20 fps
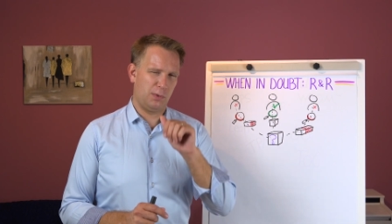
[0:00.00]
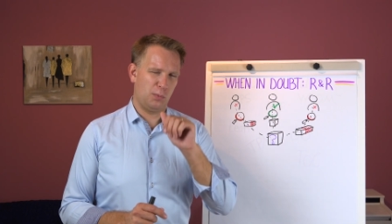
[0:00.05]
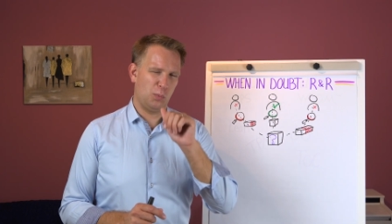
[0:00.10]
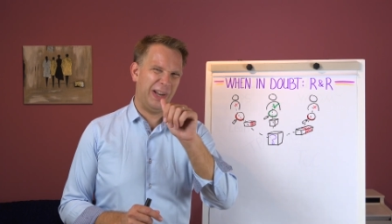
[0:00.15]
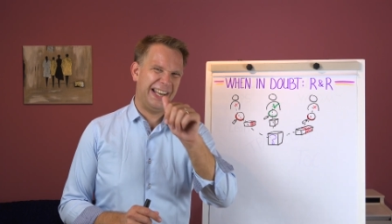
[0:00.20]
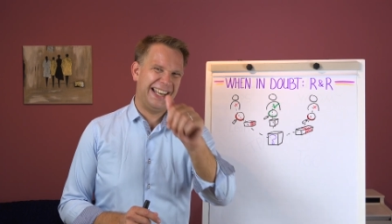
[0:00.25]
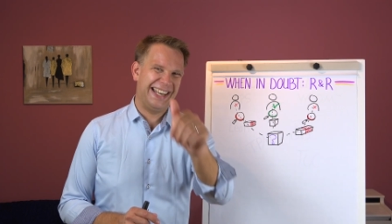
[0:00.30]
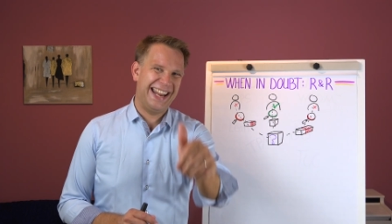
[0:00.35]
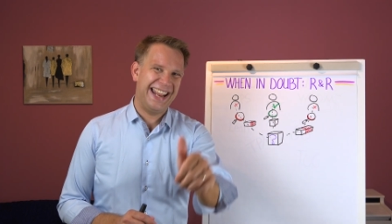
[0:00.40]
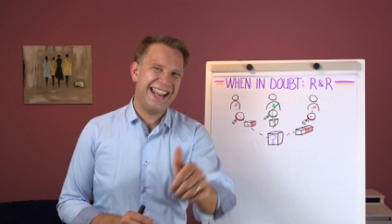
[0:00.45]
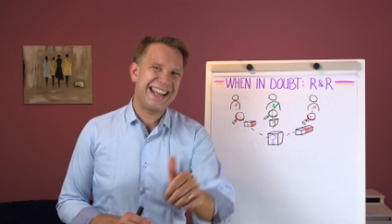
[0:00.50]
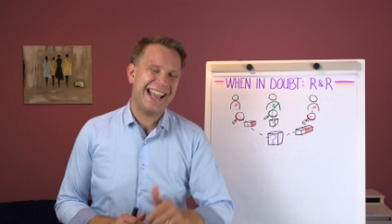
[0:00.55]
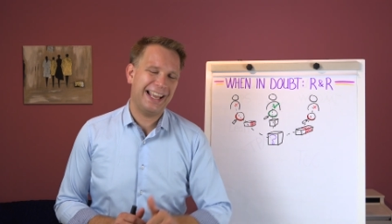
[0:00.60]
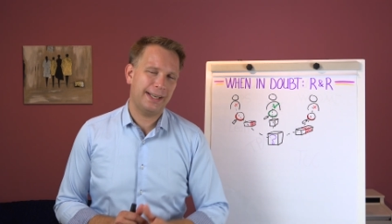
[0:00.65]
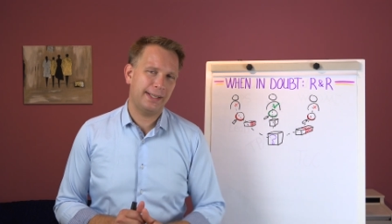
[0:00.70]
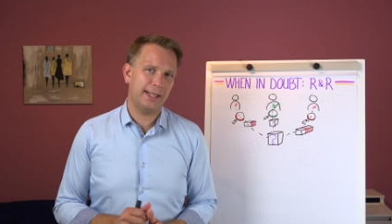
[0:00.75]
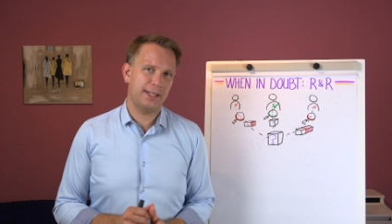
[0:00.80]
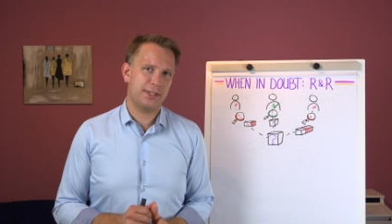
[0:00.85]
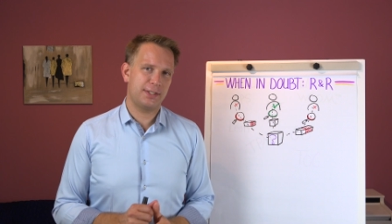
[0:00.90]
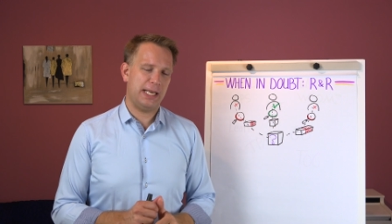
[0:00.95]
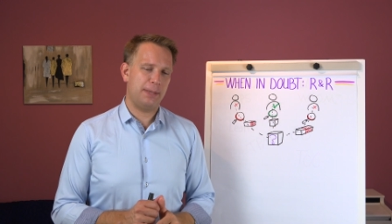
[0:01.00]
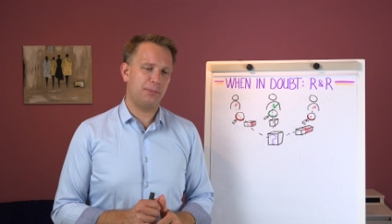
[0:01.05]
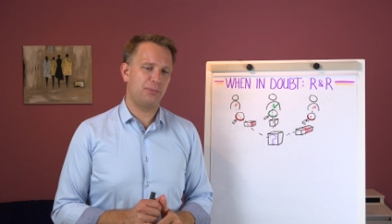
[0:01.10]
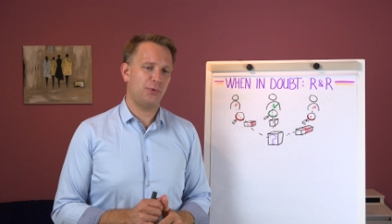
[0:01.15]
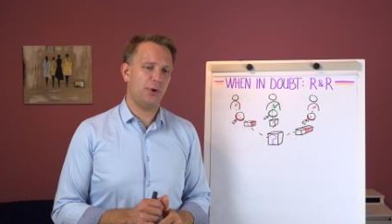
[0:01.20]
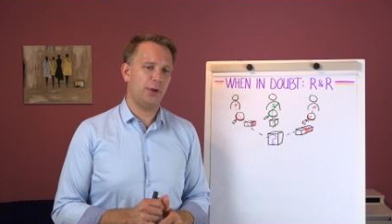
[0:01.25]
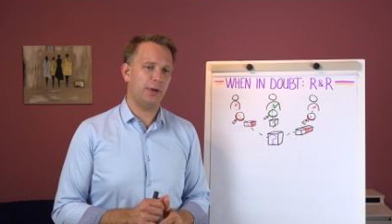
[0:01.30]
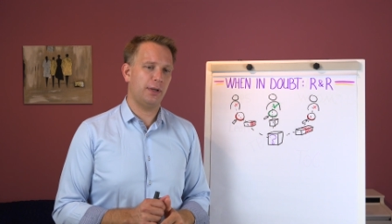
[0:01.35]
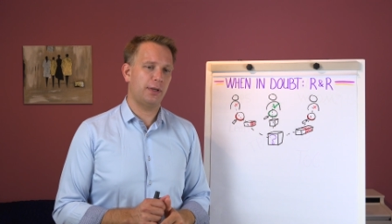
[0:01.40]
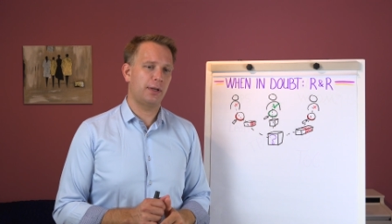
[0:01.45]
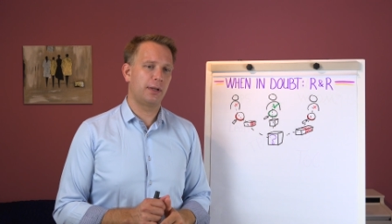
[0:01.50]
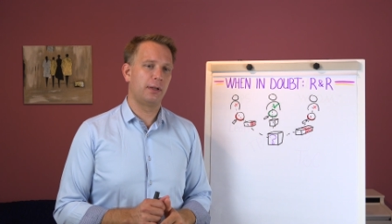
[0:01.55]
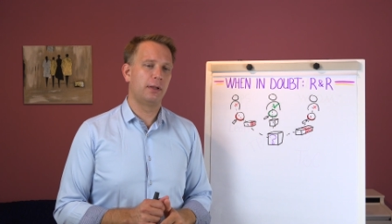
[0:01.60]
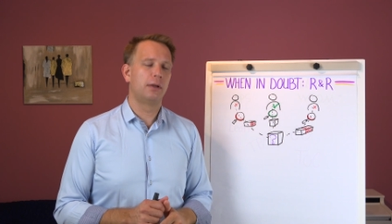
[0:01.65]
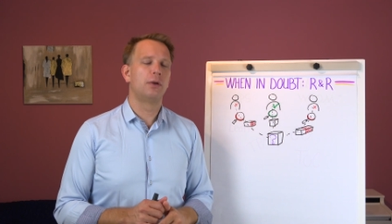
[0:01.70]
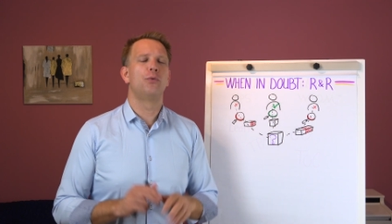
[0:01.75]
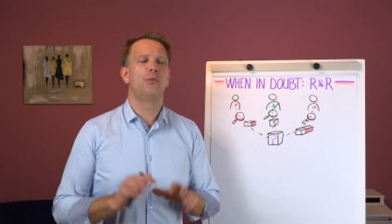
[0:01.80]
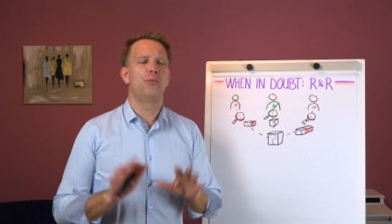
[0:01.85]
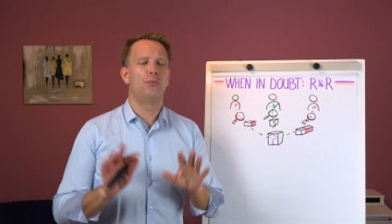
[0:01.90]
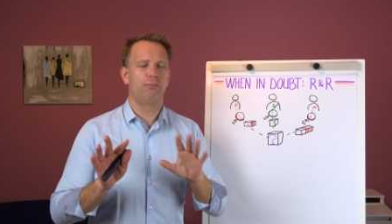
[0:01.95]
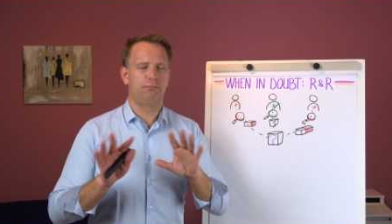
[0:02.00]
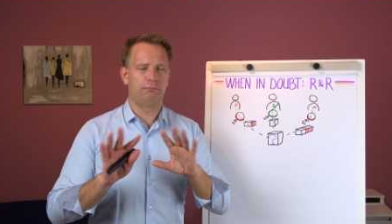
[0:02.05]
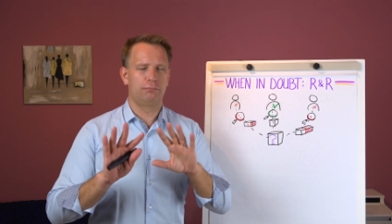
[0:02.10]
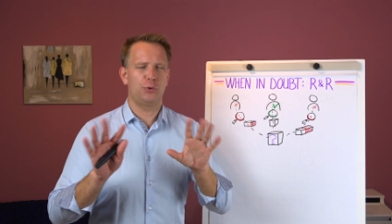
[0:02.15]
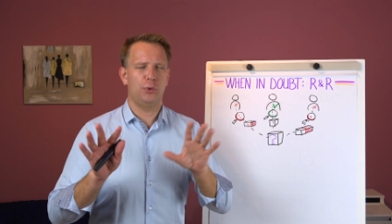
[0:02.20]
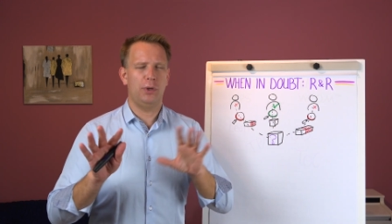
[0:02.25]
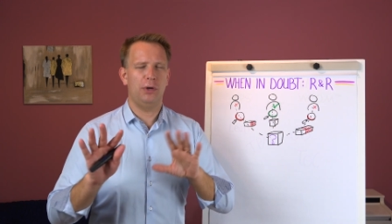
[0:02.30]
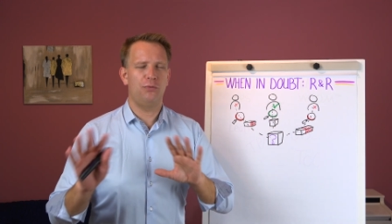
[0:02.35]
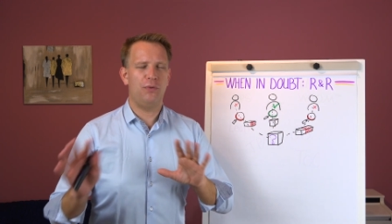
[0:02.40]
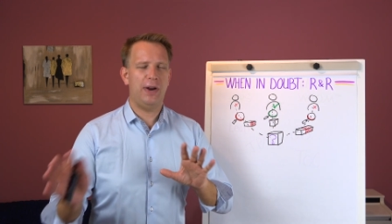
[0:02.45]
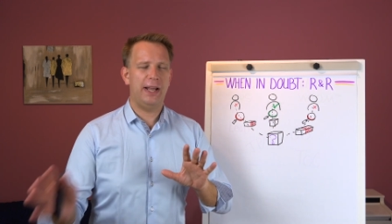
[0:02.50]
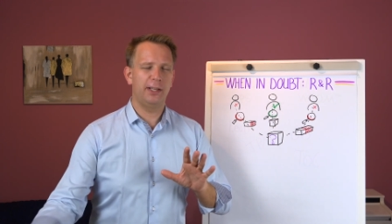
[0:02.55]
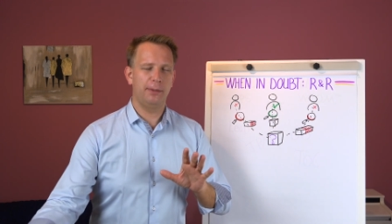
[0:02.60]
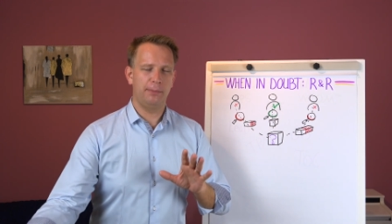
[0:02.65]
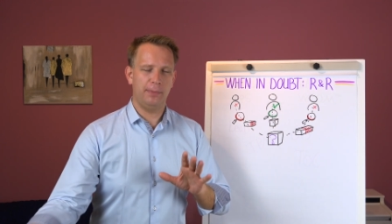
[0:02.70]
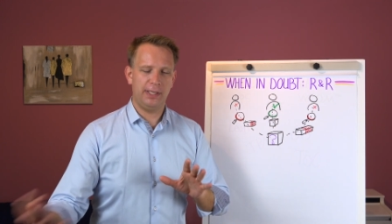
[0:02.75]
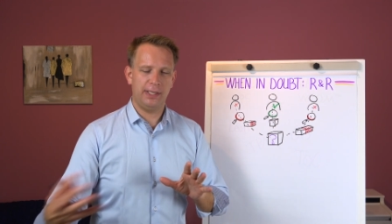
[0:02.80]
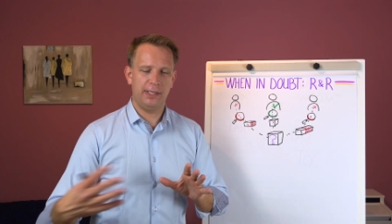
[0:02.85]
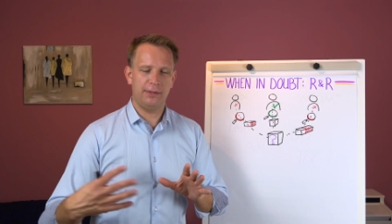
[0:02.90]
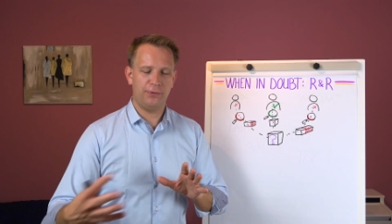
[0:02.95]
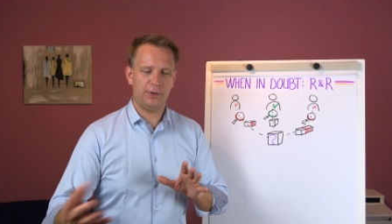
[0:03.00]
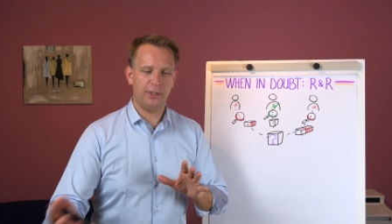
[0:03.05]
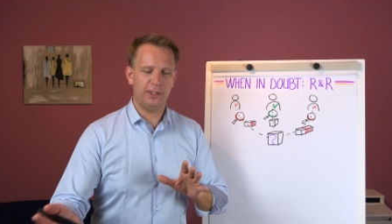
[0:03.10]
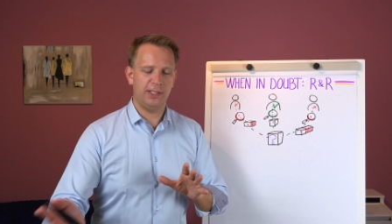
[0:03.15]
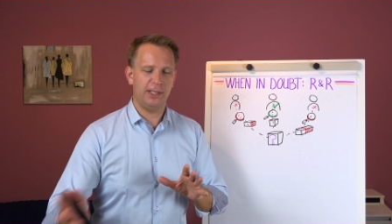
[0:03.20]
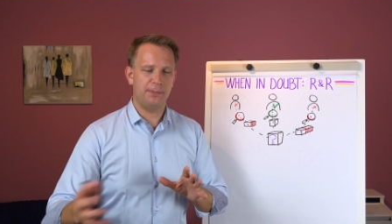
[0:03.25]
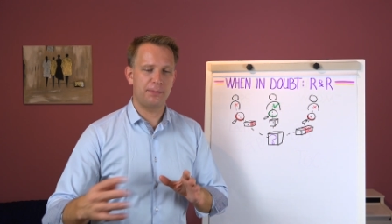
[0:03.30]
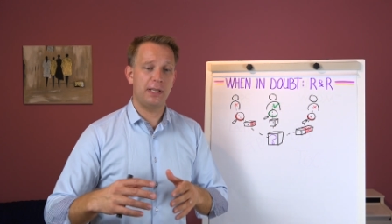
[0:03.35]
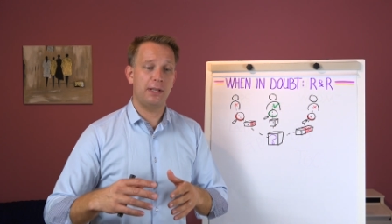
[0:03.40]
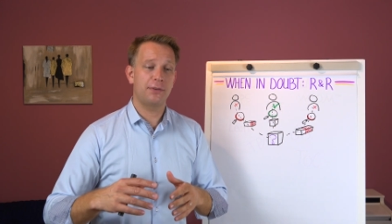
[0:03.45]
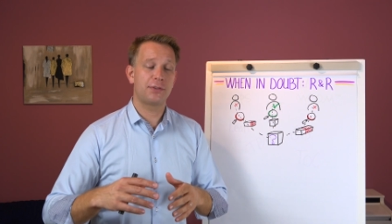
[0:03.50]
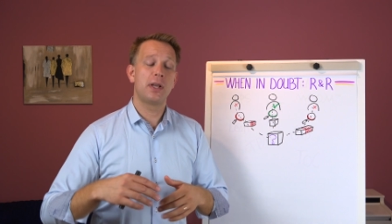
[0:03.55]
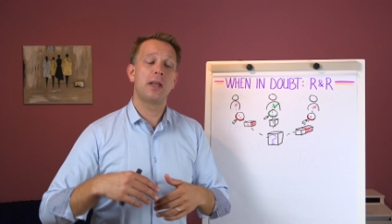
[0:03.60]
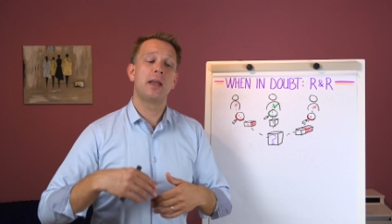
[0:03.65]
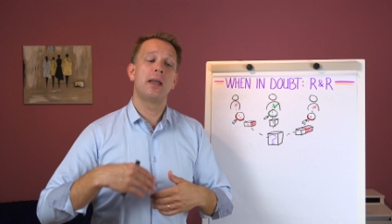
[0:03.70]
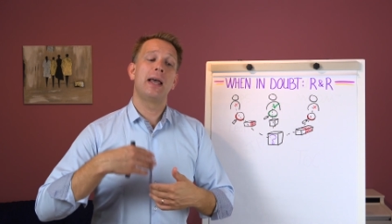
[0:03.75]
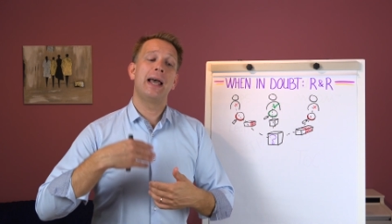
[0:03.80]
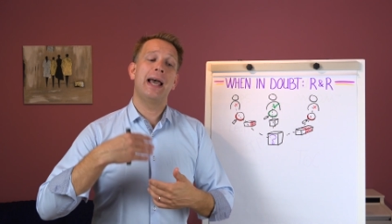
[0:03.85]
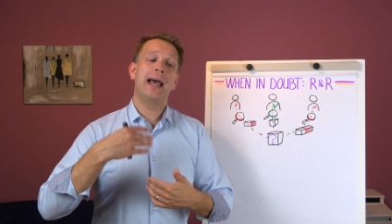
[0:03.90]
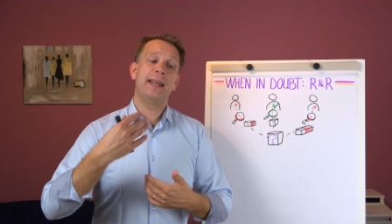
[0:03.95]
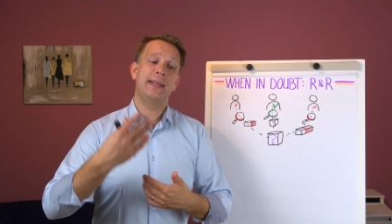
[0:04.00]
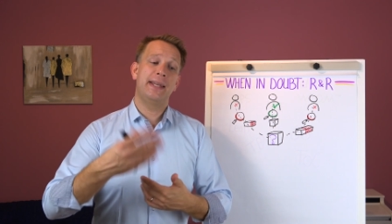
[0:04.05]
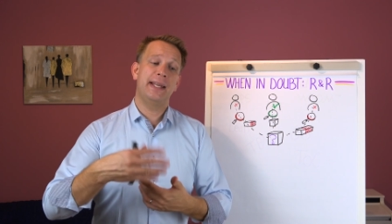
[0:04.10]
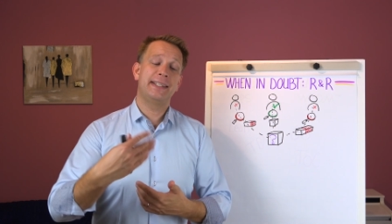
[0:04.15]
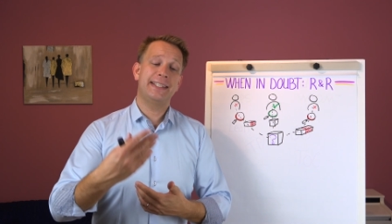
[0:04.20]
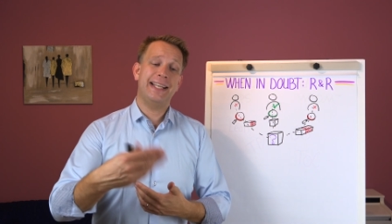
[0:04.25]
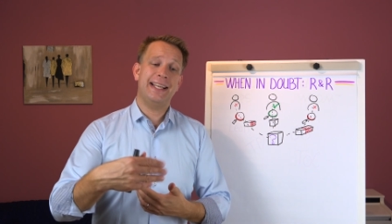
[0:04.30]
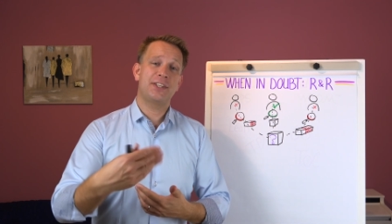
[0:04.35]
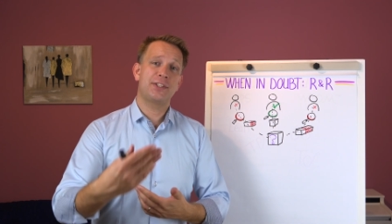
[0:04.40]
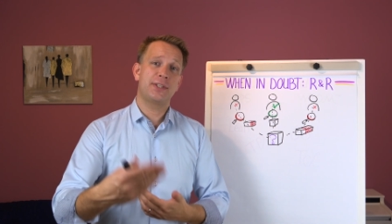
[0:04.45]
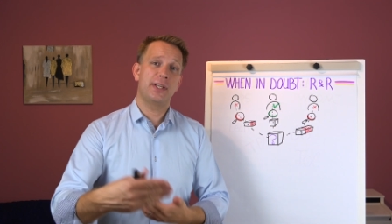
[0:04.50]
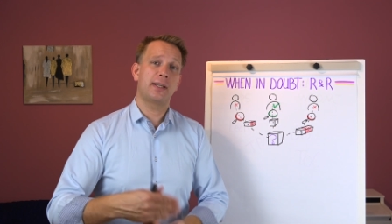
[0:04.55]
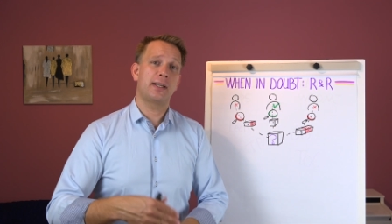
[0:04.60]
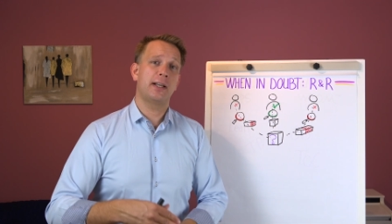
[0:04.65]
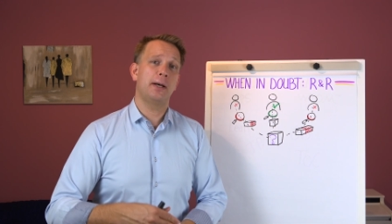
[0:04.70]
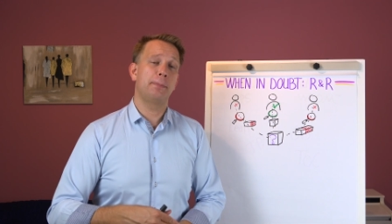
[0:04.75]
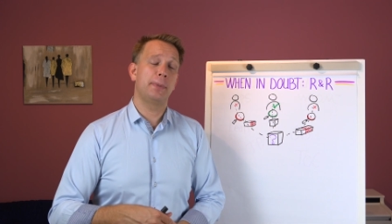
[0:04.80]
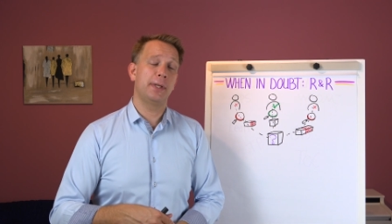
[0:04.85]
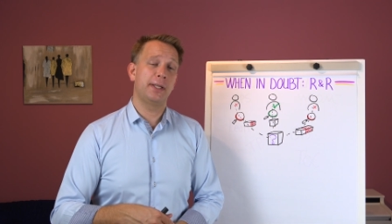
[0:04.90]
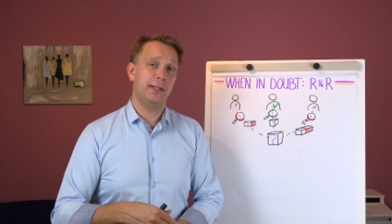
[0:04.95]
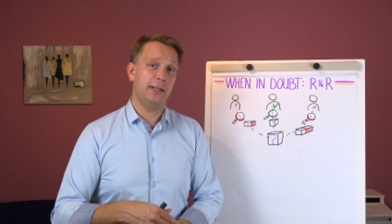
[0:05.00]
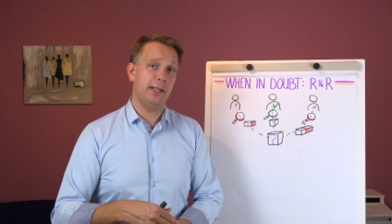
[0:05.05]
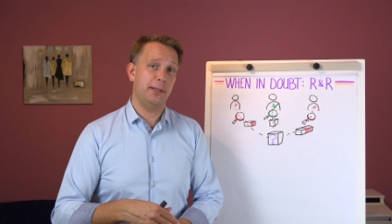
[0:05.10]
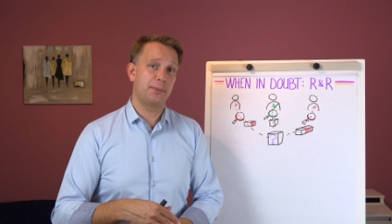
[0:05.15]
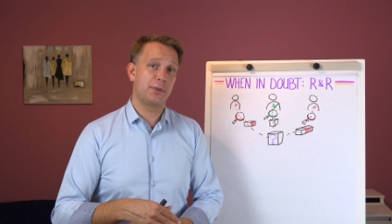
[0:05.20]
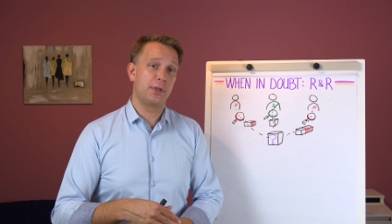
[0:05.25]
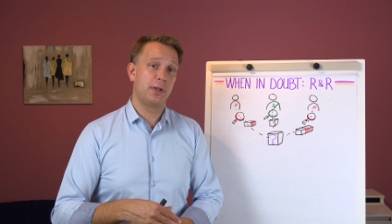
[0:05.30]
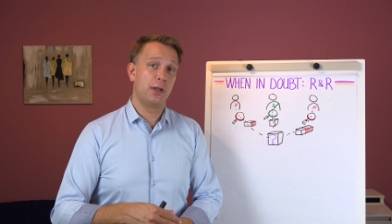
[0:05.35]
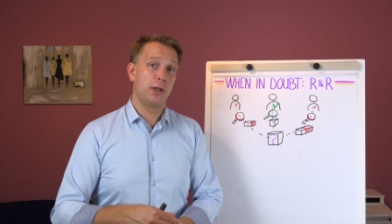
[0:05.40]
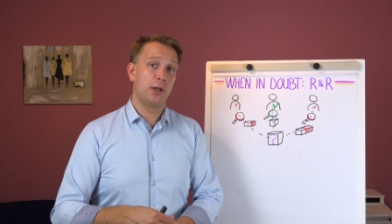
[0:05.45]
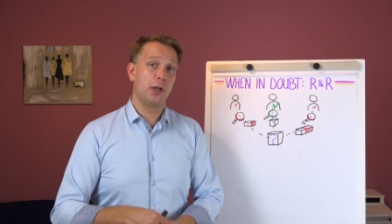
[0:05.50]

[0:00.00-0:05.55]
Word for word: when they get that same product sort of randomly in front of themselves and they test it a couple of times,